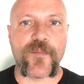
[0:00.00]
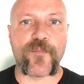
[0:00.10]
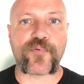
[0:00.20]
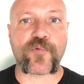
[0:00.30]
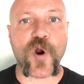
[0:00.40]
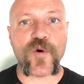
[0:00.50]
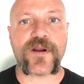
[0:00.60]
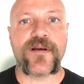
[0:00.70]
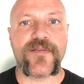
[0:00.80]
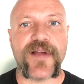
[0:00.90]

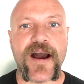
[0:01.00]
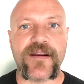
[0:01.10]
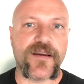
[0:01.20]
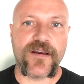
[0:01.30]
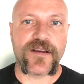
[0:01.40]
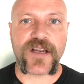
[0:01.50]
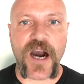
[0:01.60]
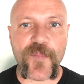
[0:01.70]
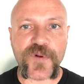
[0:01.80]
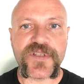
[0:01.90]
broke that
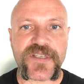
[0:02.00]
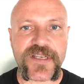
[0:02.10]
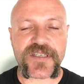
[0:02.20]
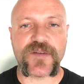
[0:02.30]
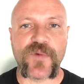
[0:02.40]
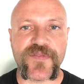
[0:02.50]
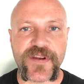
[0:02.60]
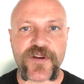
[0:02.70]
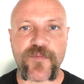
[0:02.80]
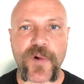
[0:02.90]
coupled system
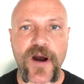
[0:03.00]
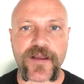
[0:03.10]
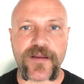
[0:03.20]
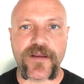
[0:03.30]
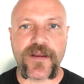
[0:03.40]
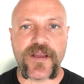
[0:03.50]
within your body.